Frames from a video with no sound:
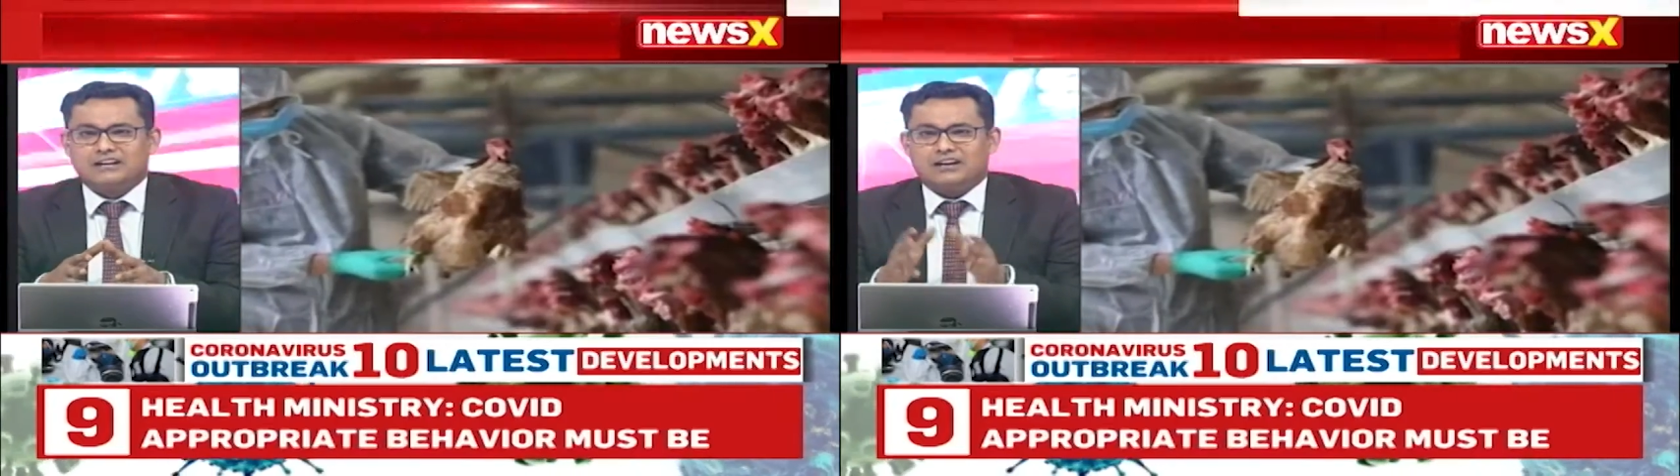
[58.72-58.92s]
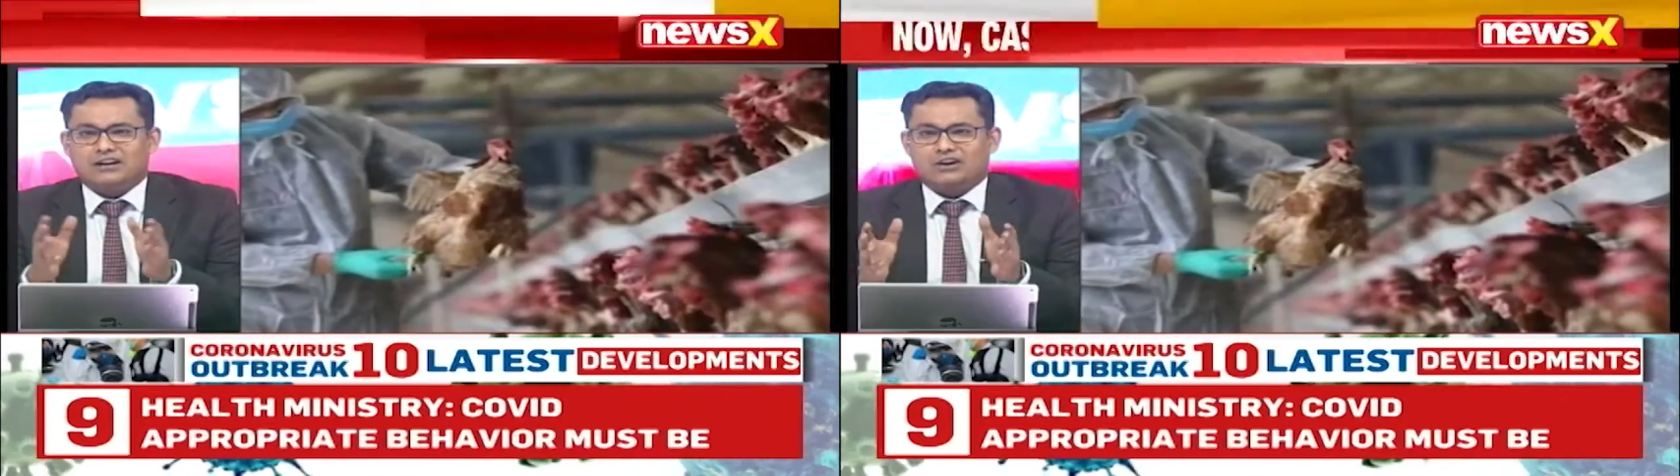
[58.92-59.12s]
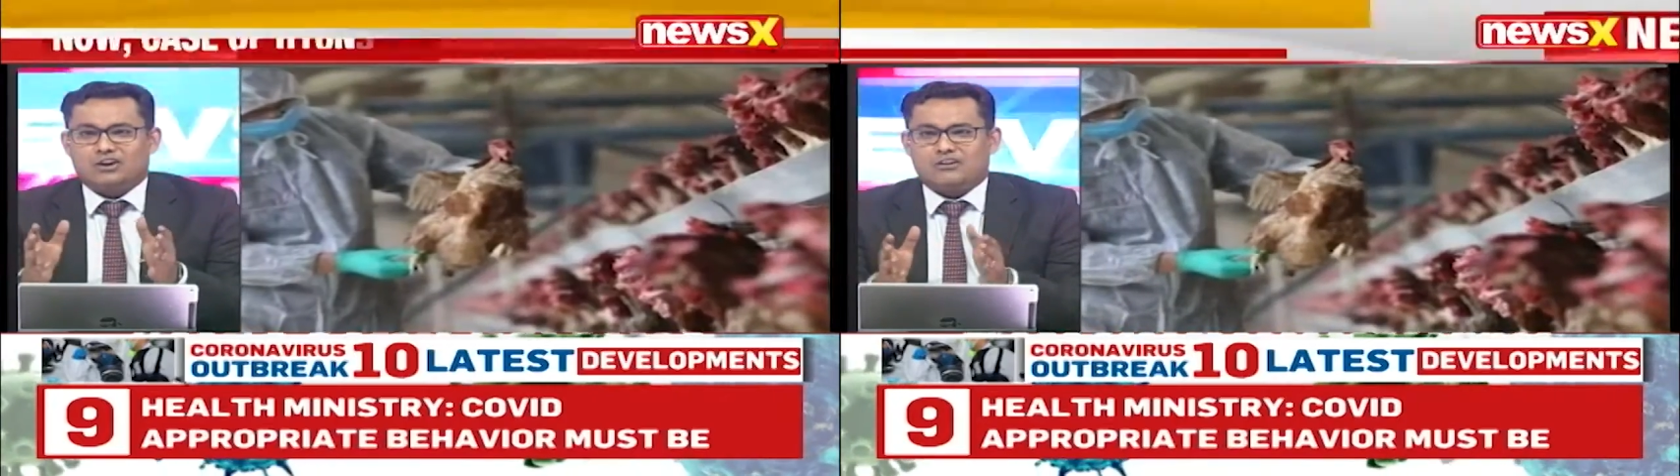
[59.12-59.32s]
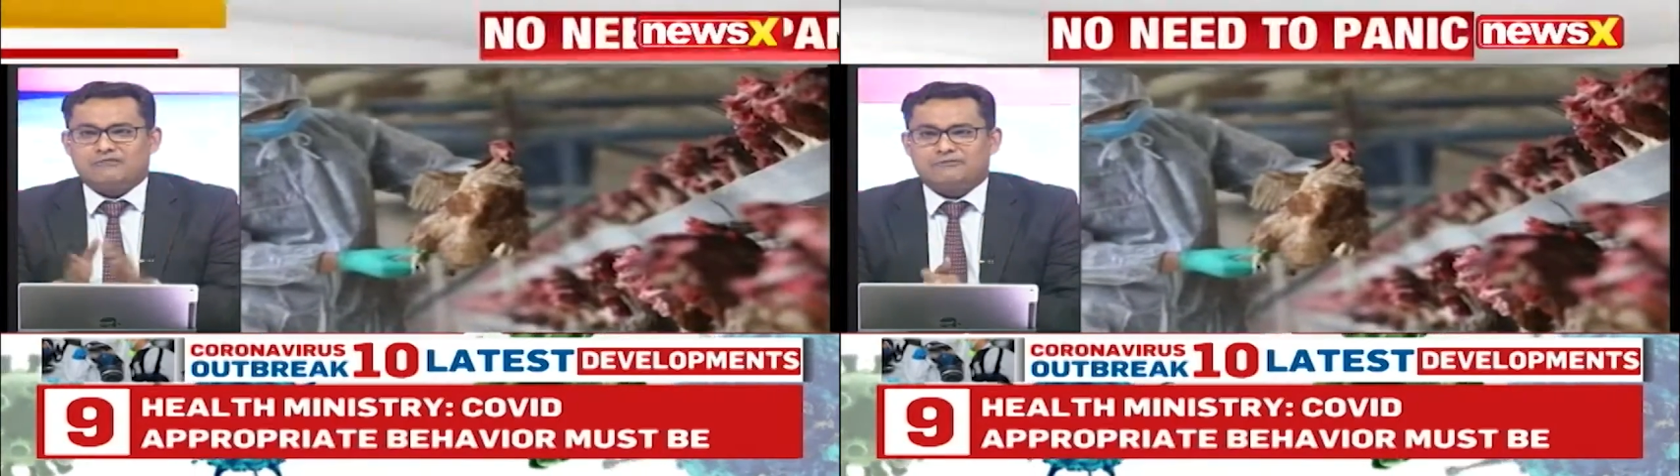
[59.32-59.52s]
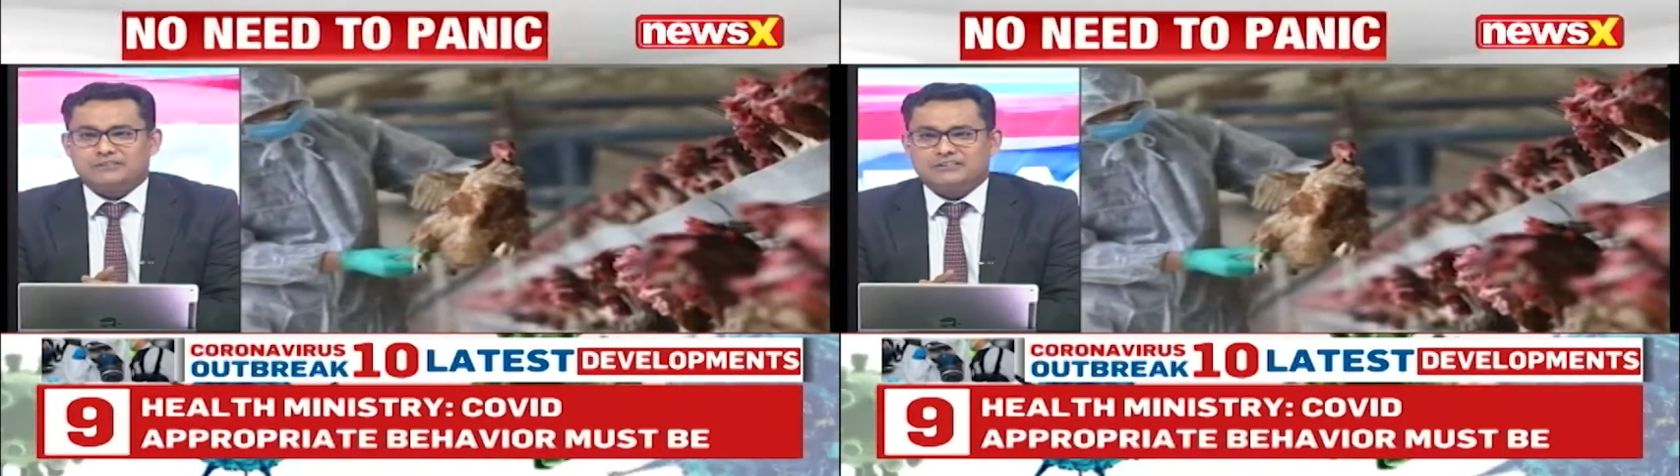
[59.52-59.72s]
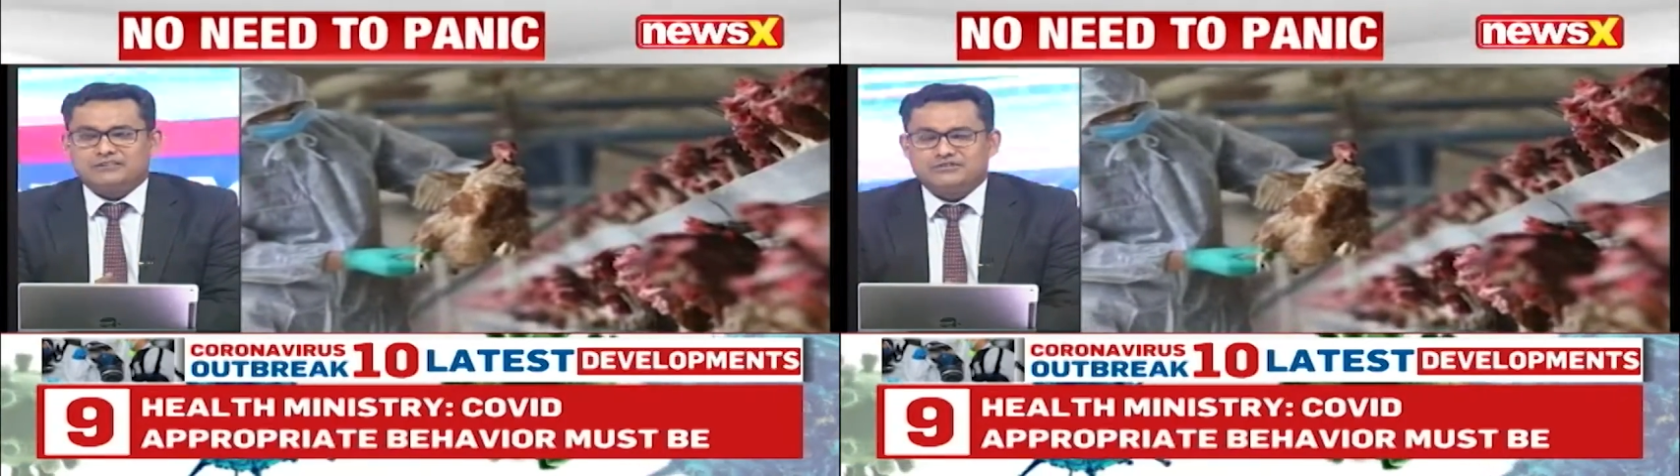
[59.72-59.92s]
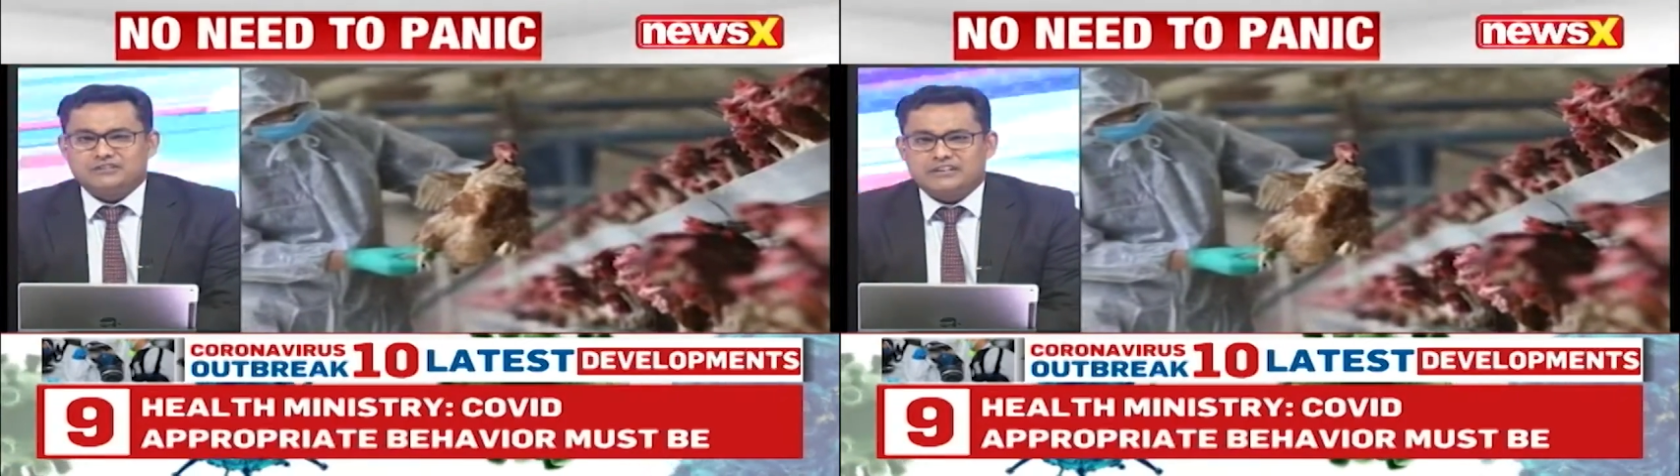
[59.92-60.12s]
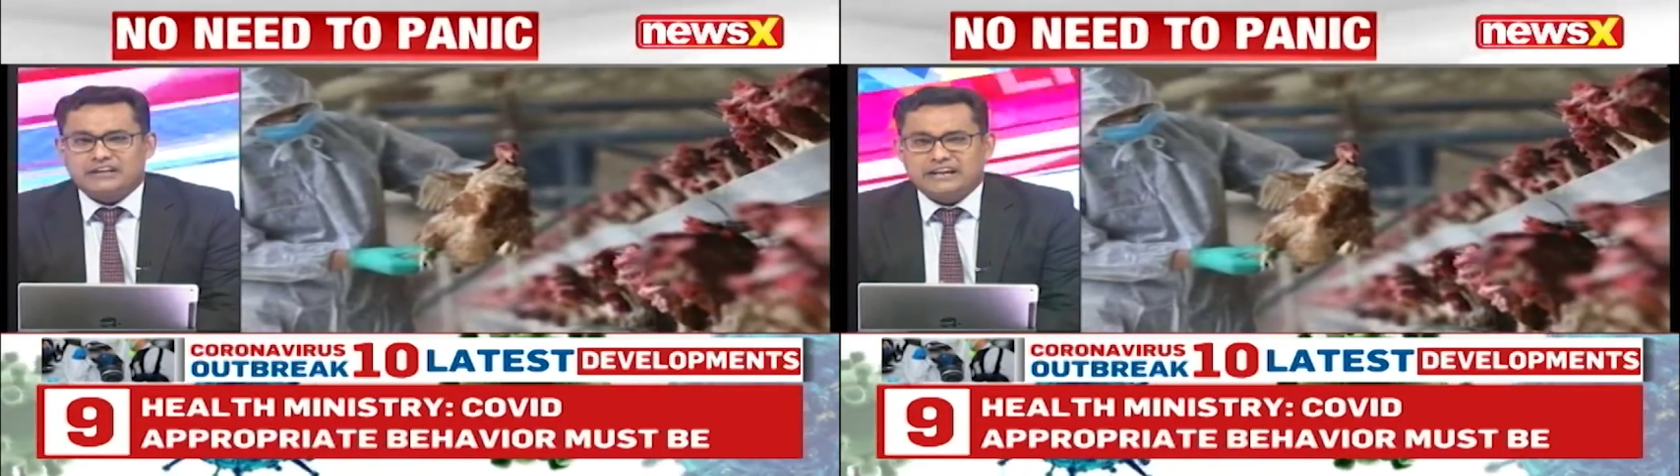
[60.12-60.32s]
of this
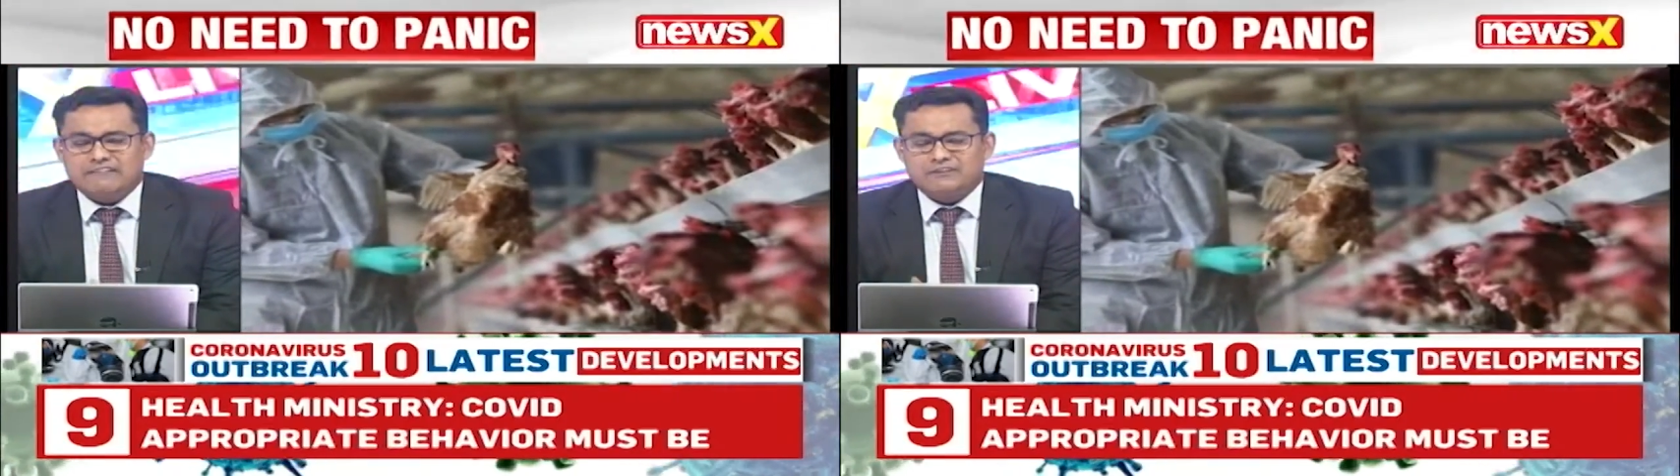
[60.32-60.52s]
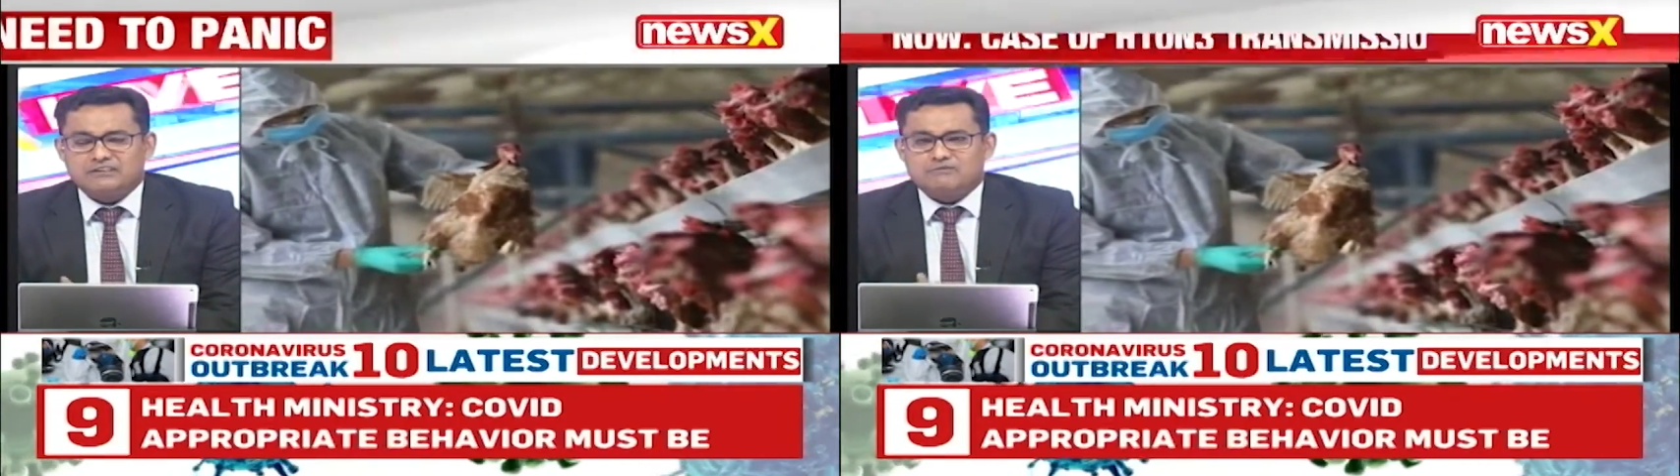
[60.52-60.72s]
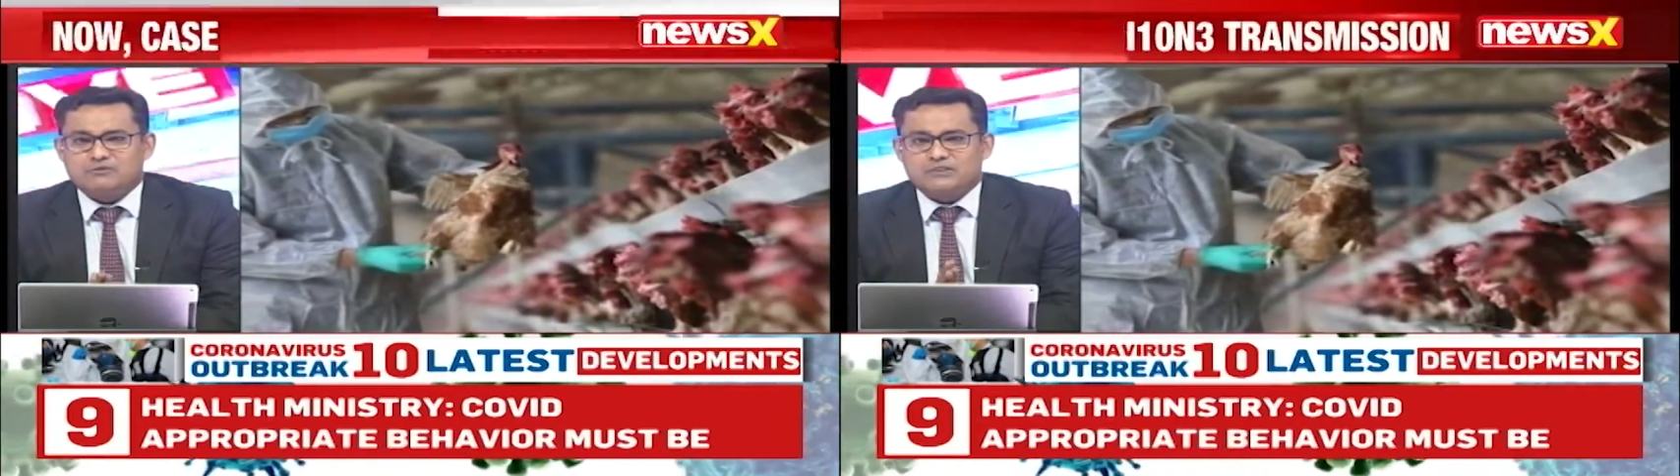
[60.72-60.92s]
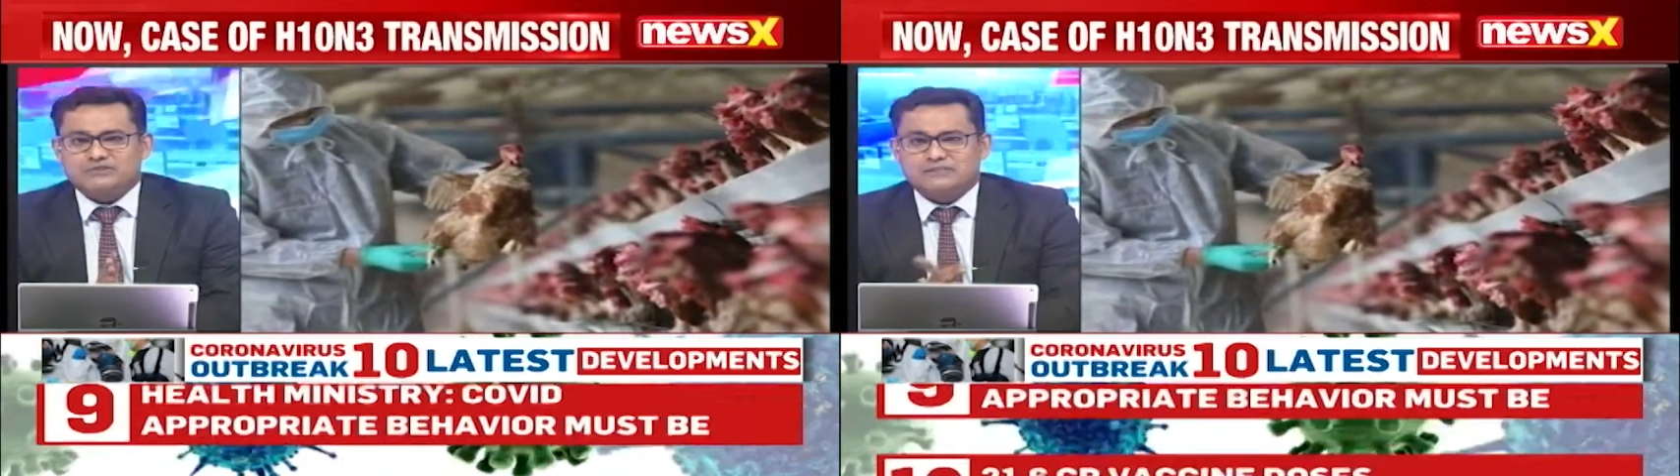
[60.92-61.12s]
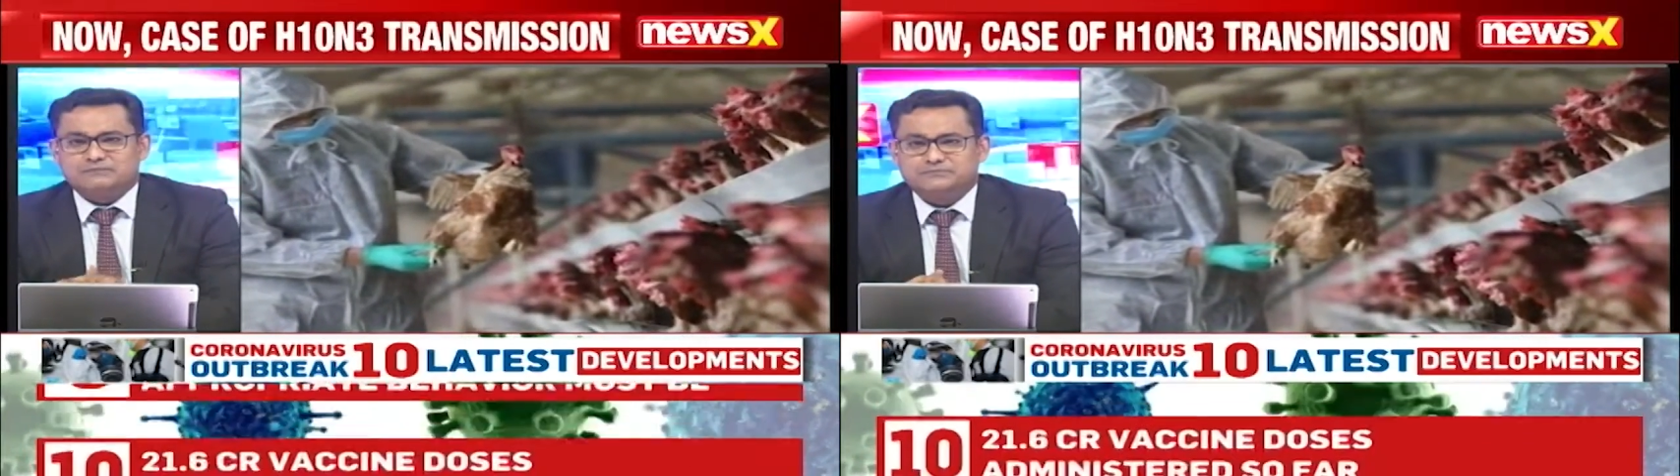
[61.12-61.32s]
avian influenza?